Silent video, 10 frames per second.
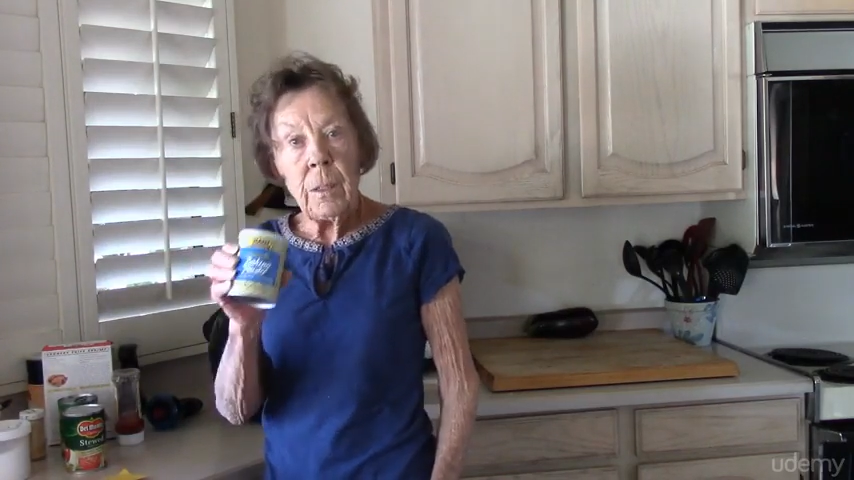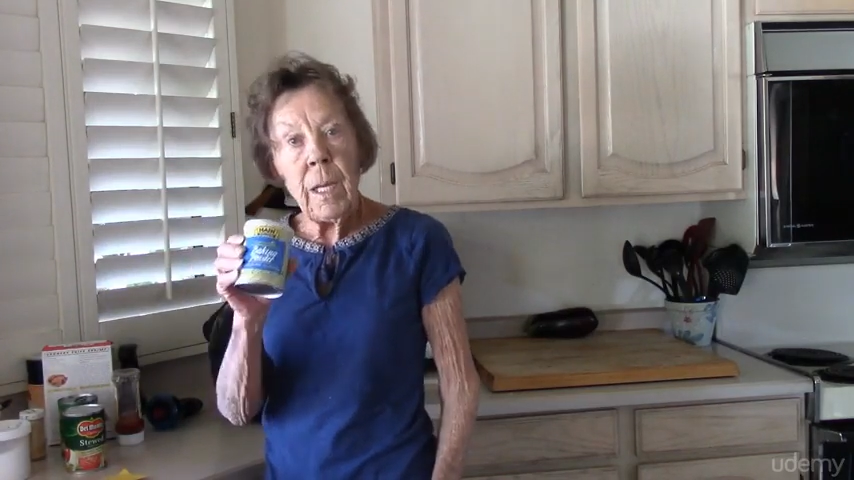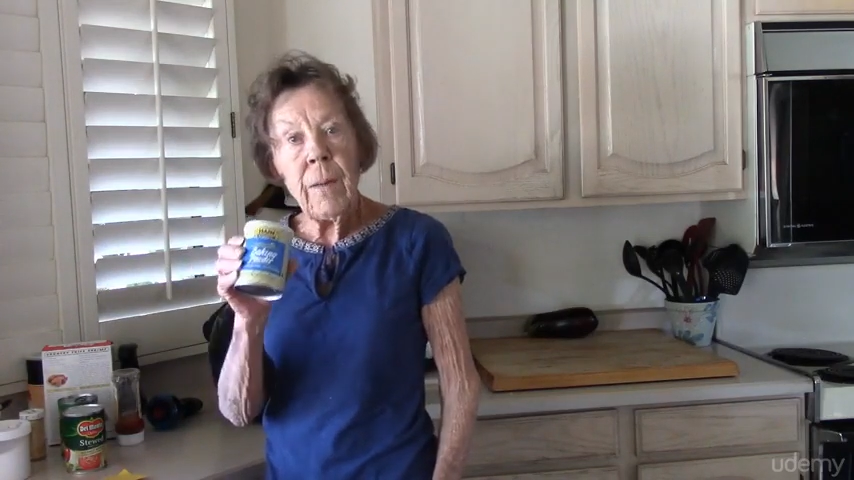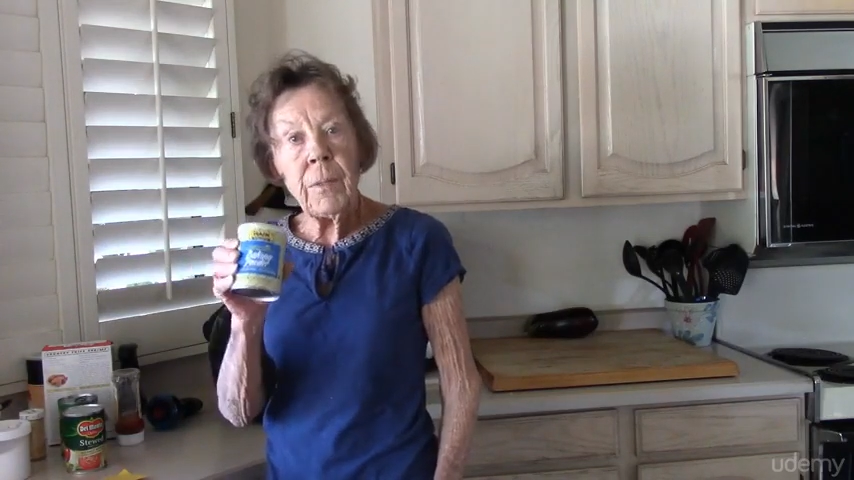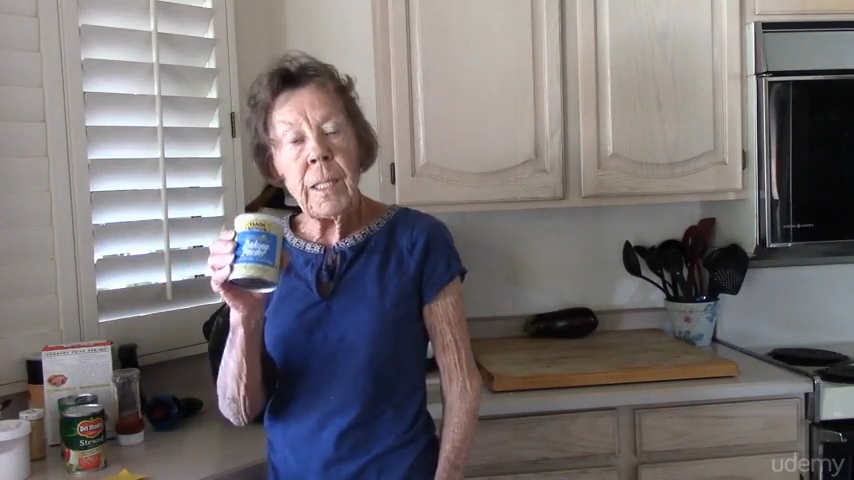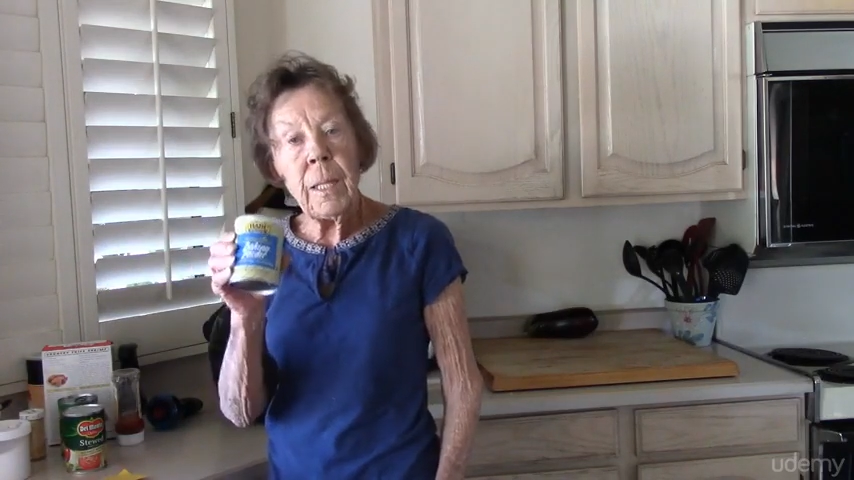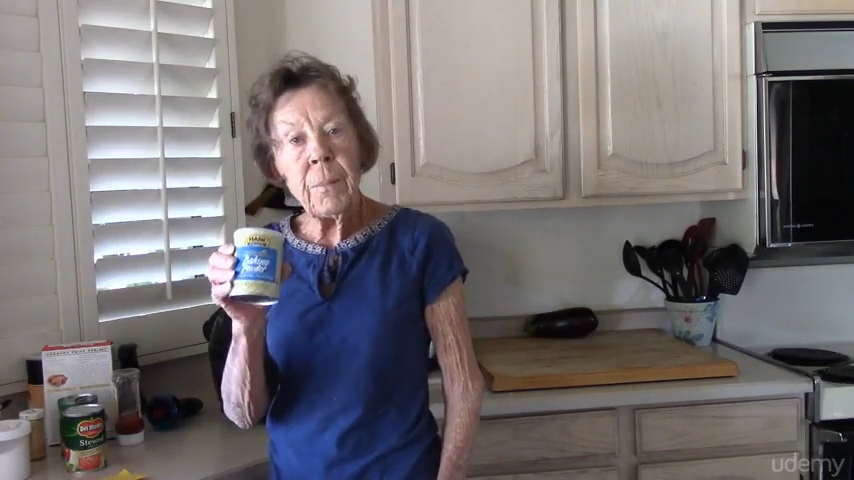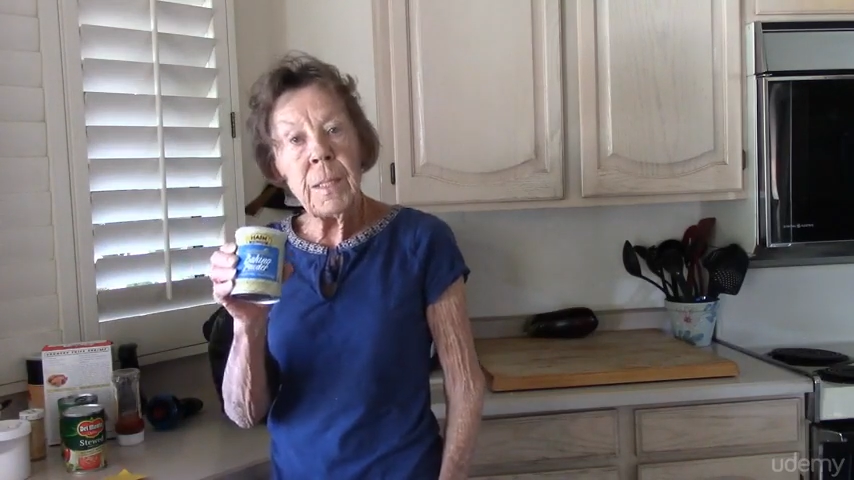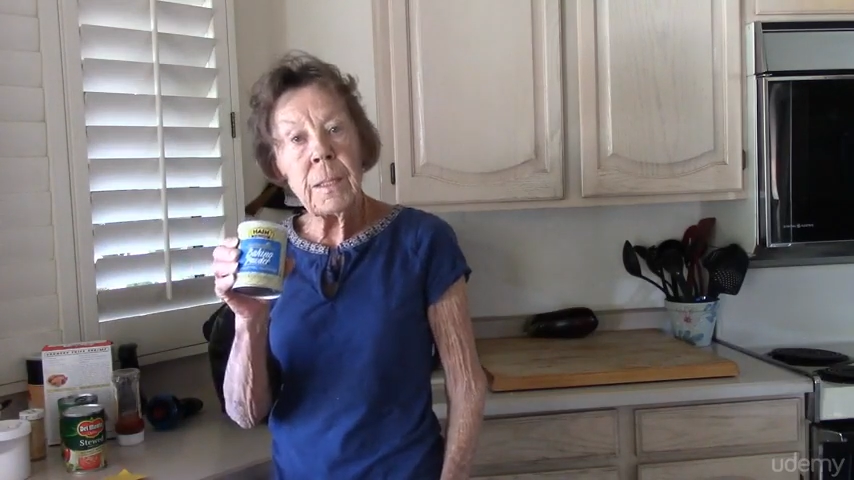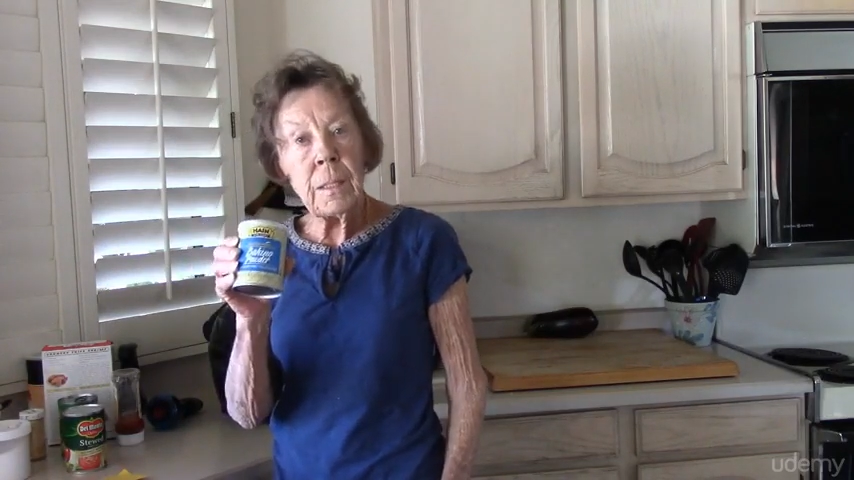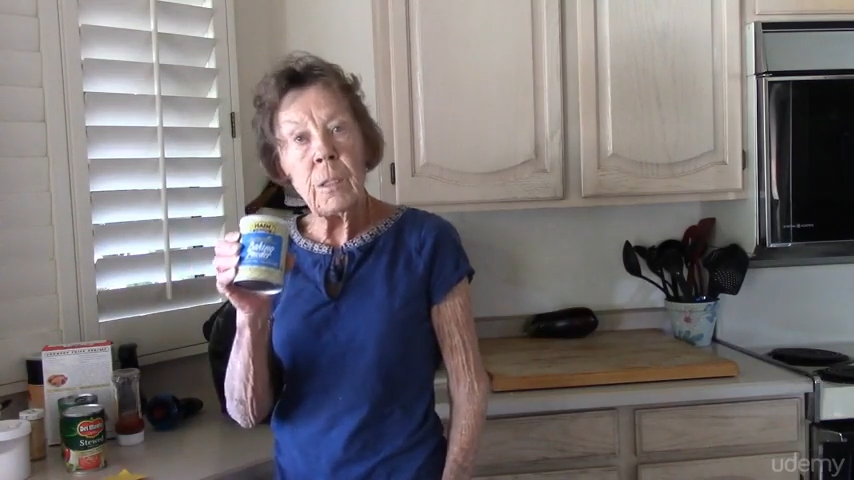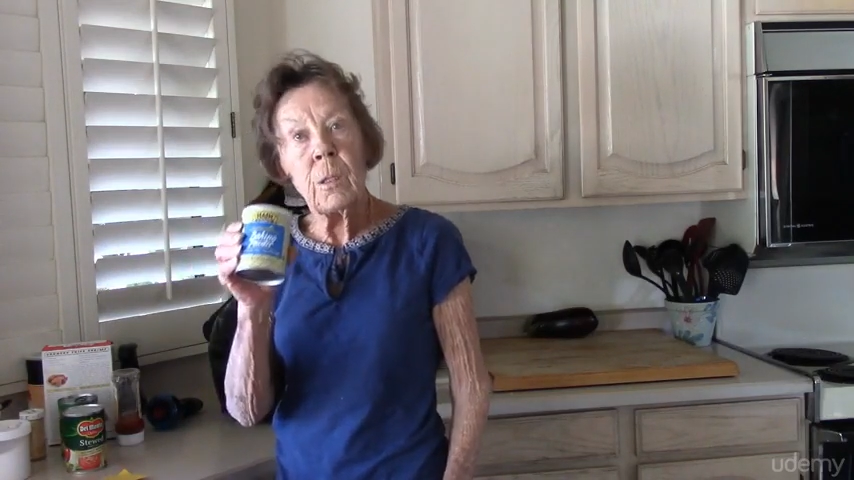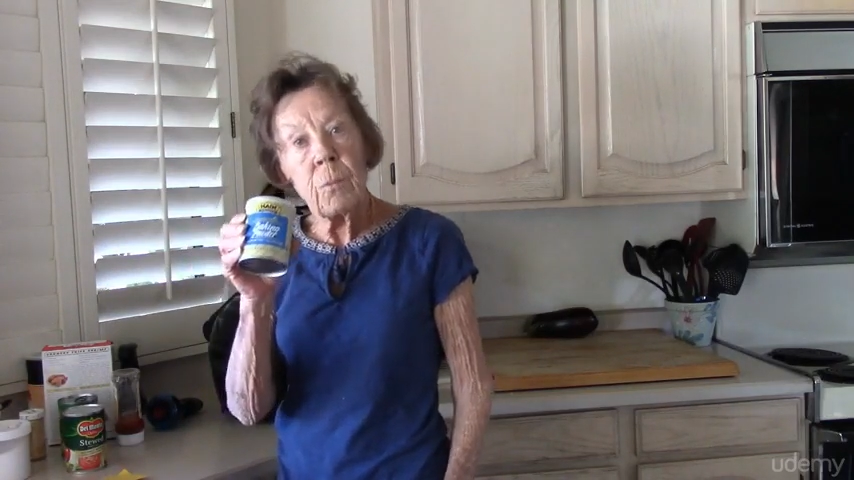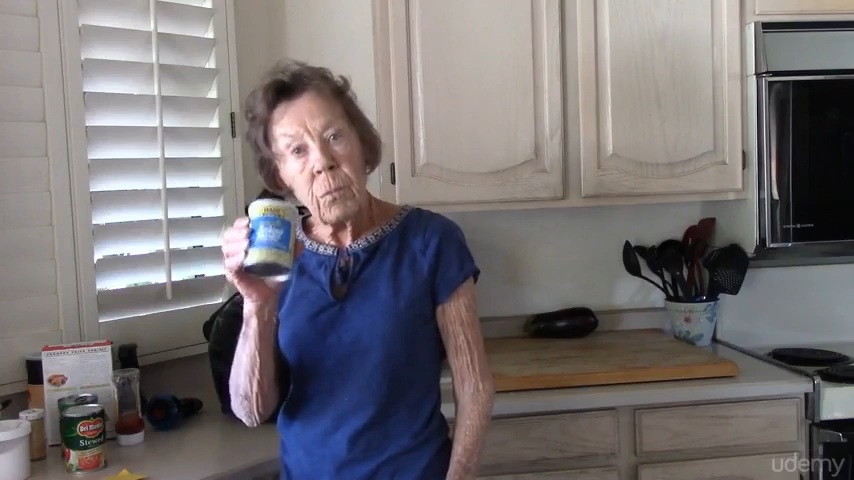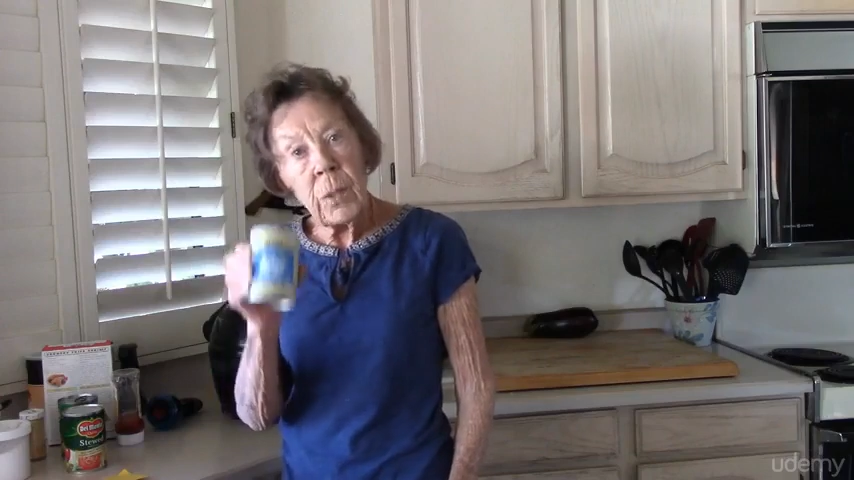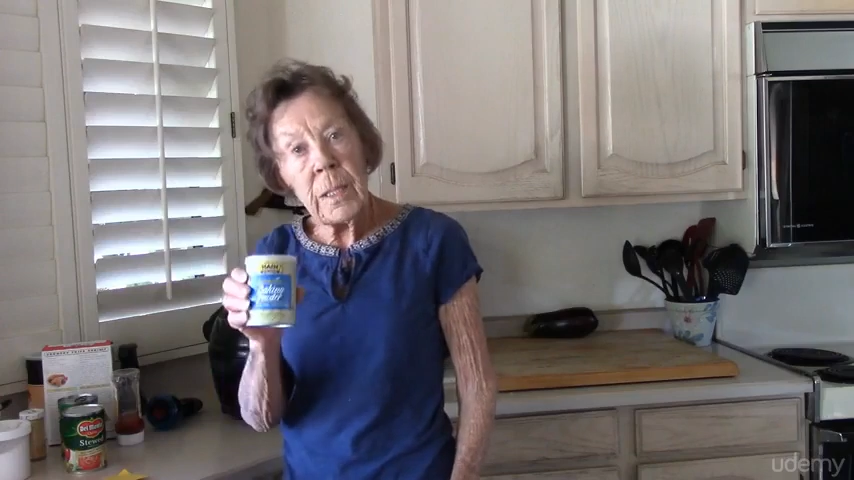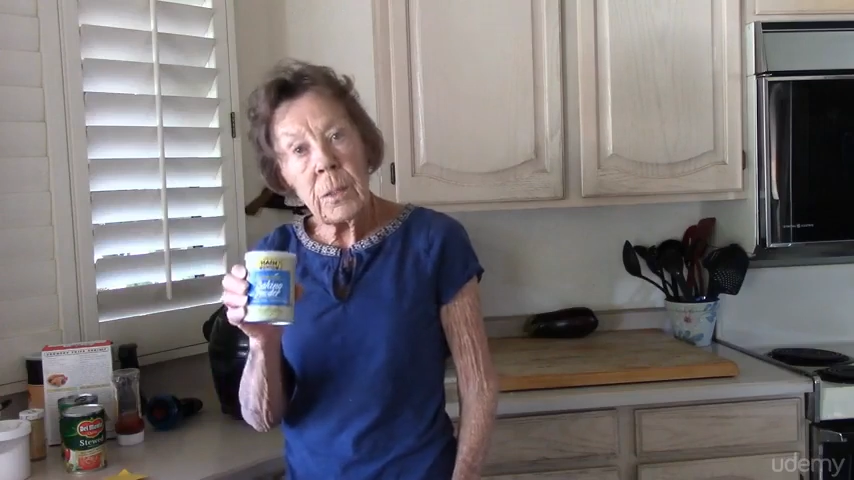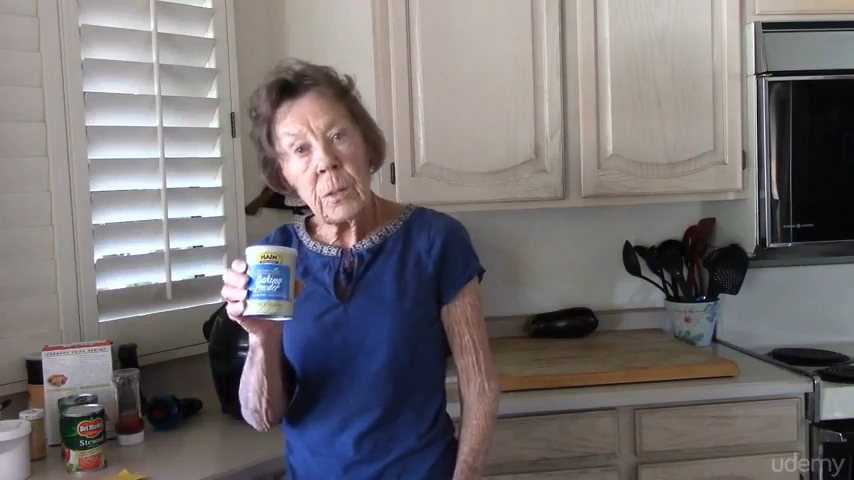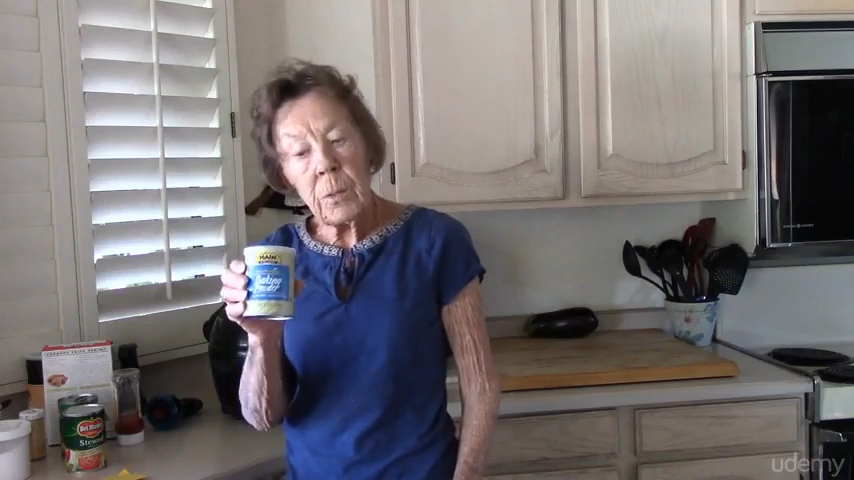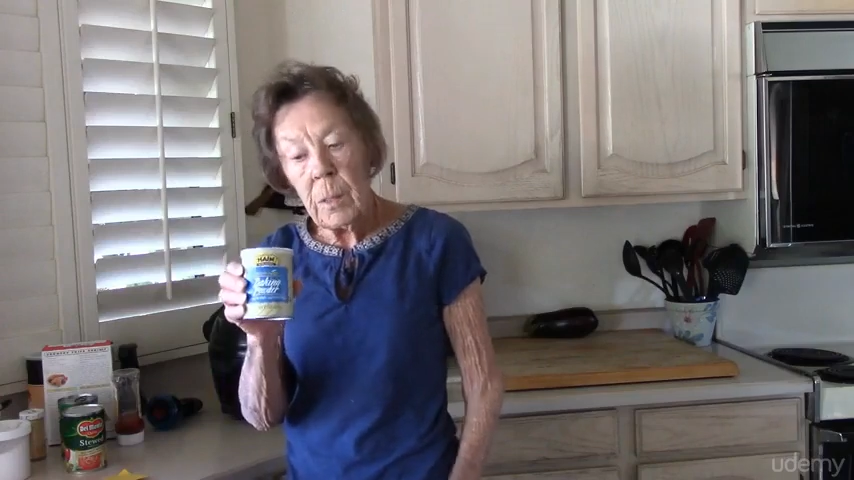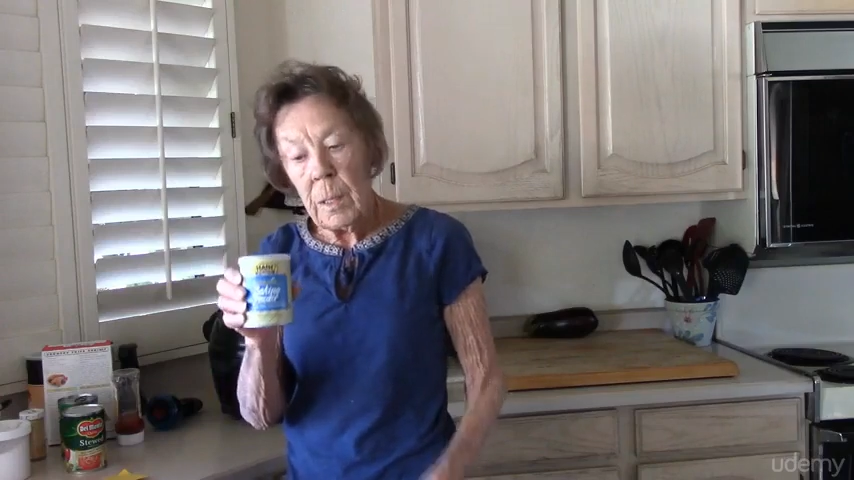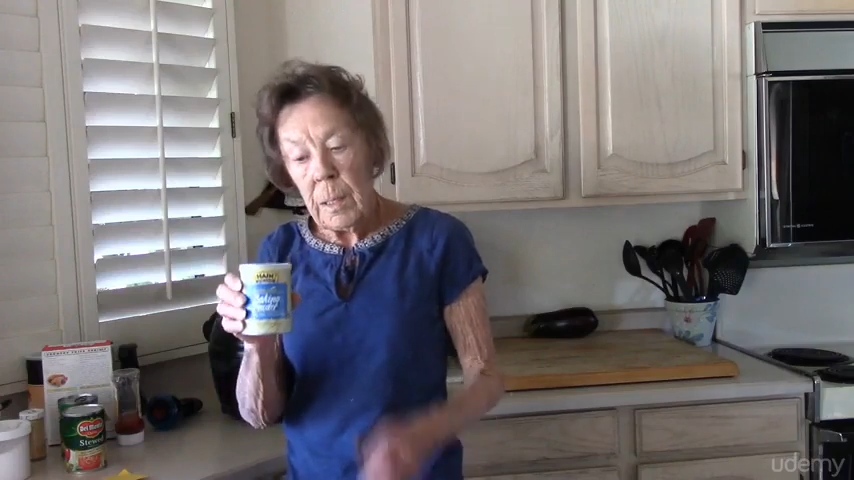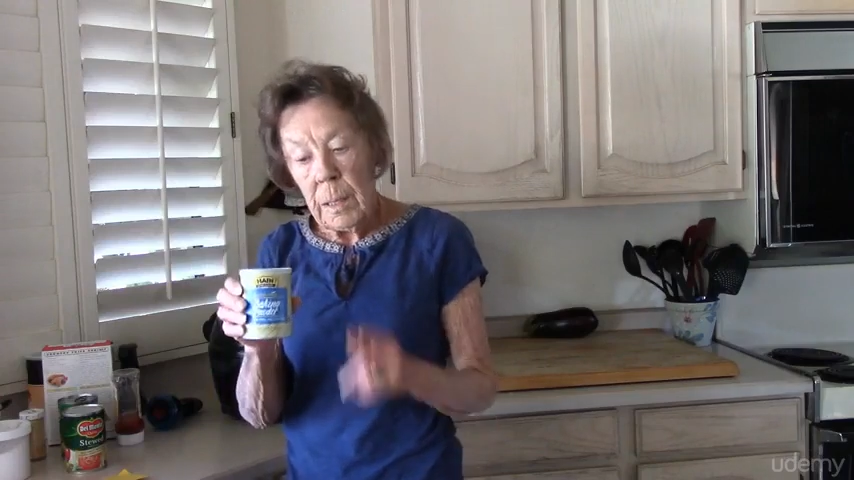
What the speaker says: You have to keep this in your freezer.